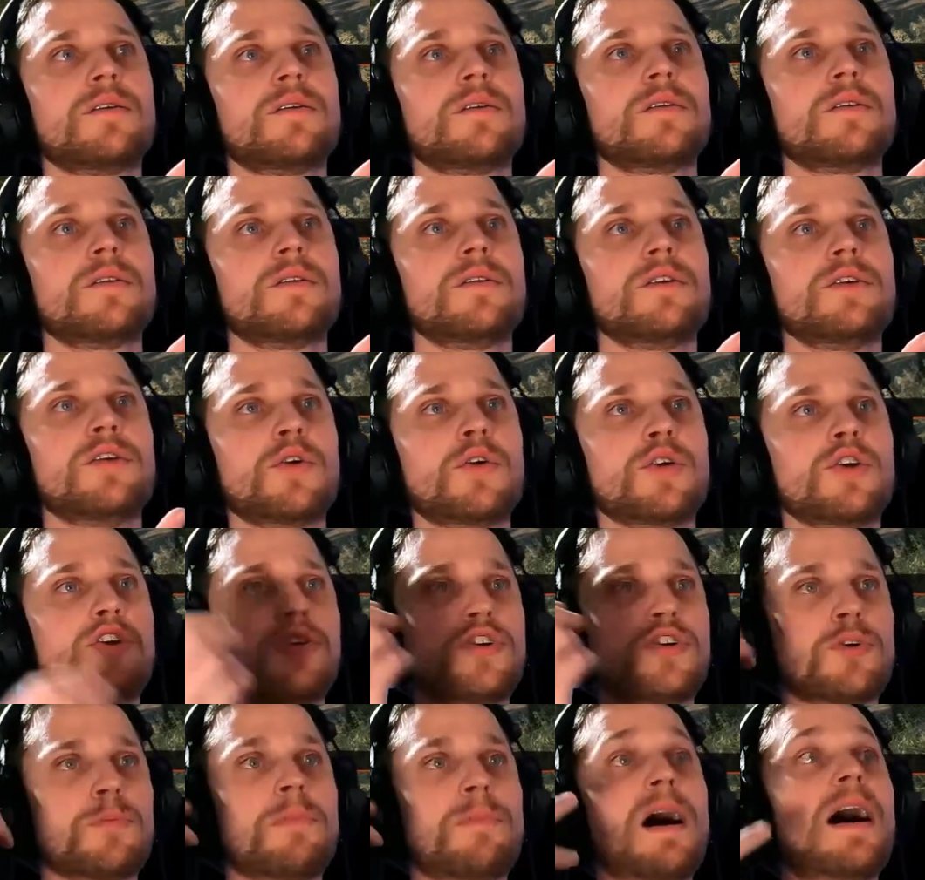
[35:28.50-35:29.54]
You know,
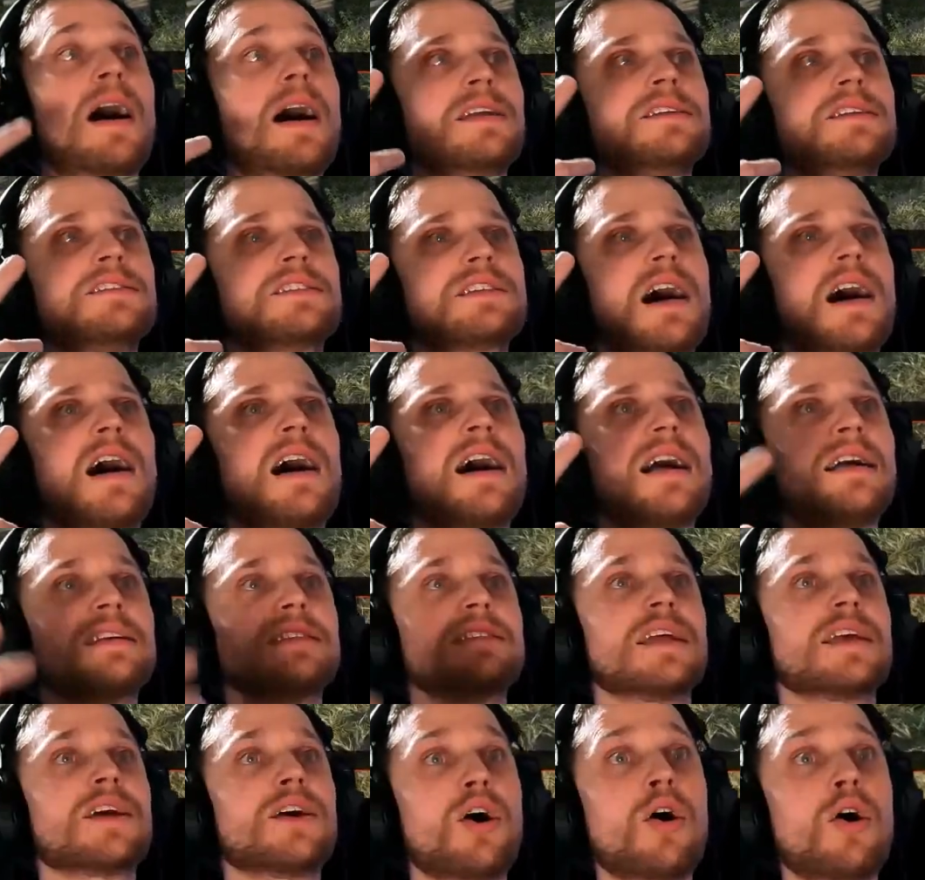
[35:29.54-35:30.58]
your mind's eye is
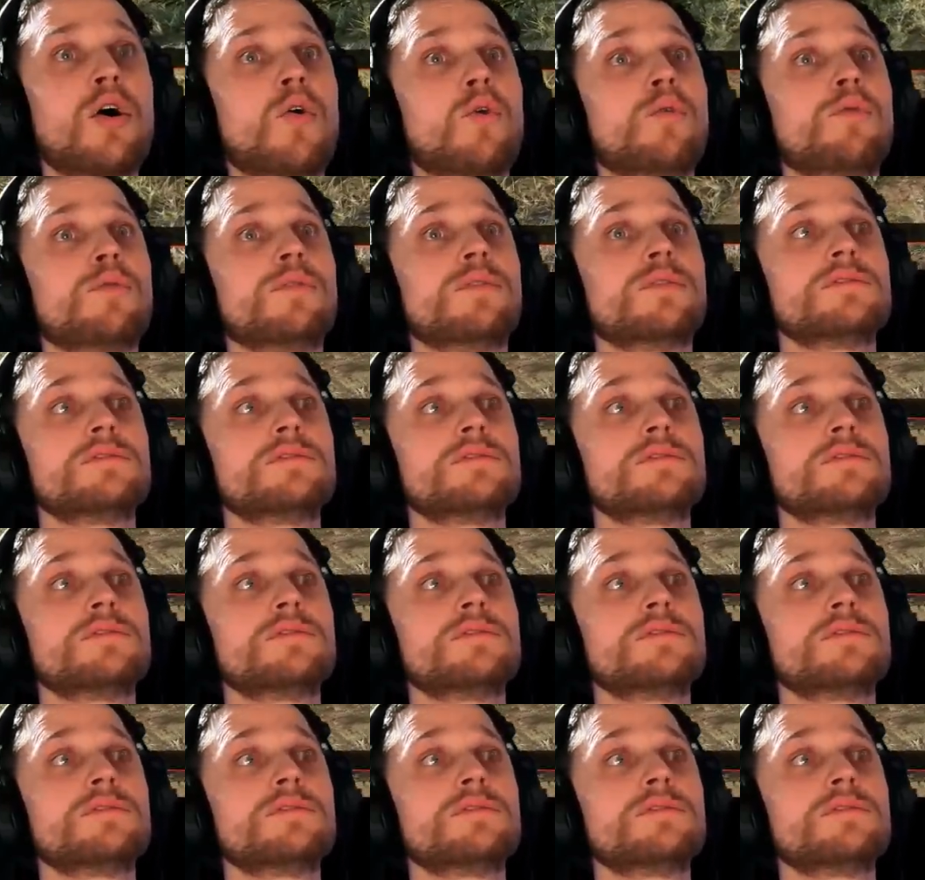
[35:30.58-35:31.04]
like, oh,